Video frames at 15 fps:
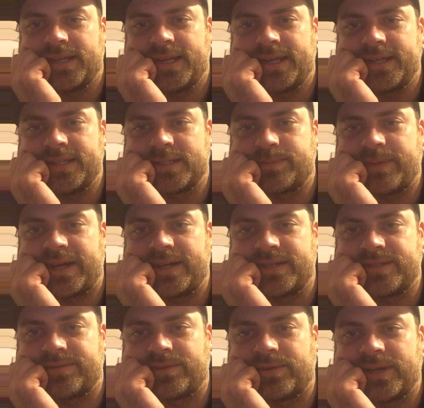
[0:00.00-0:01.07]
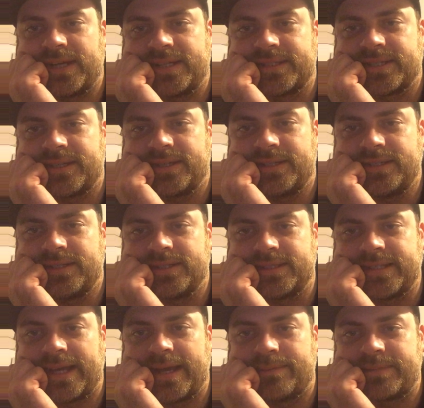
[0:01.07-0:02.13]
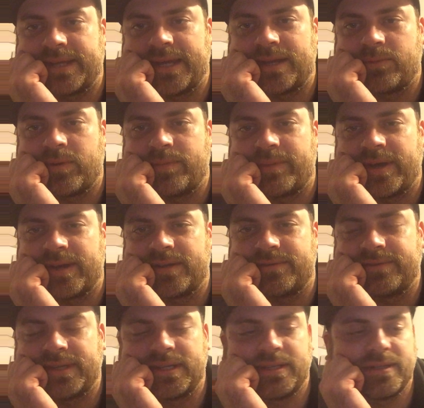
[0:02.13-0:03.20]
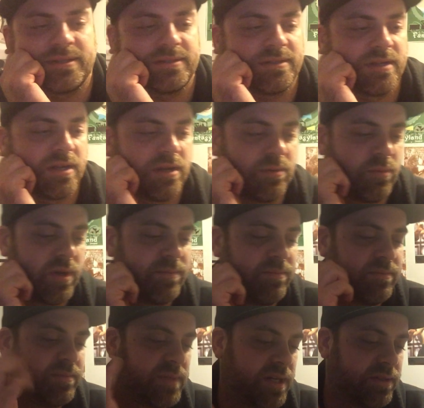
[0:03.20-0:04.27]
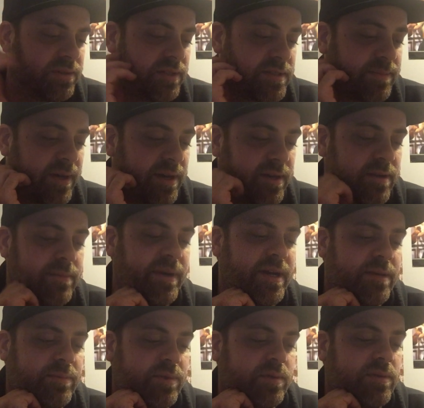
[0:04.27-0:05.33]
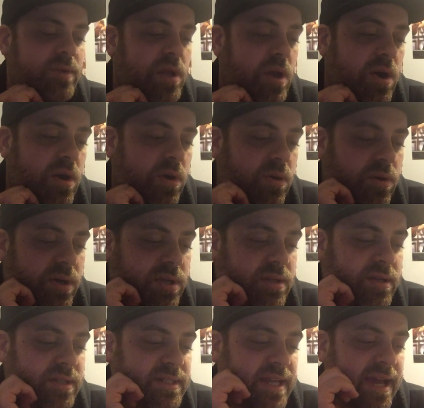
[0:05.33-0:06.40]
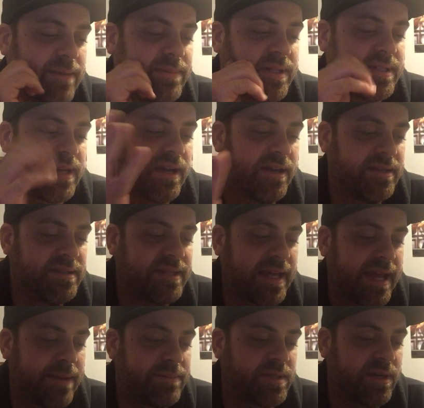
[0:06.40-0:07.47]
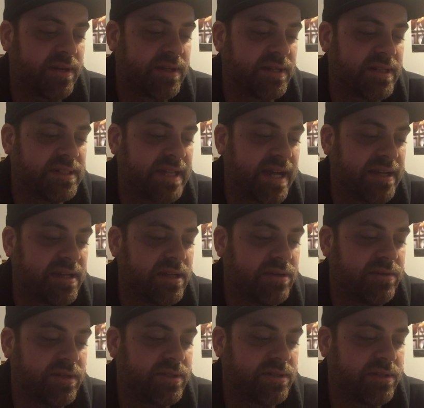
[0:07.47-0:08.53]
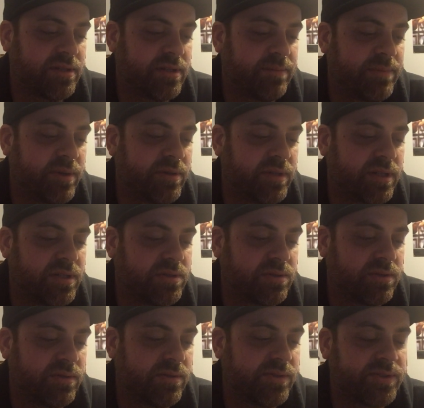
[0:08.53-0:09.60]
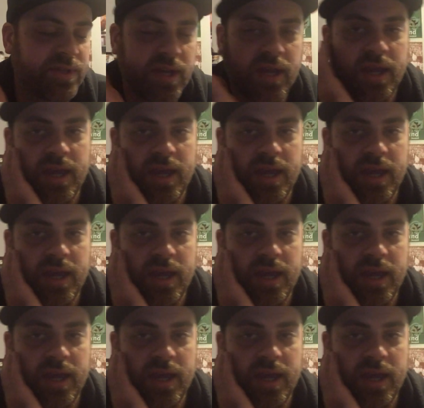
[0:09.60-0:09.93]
And Spires of Orazca, you can tap to add 1 mana of any color, 1 colorless mana to your mana pool, or you can tap it to untap target attacking creature and opponent controls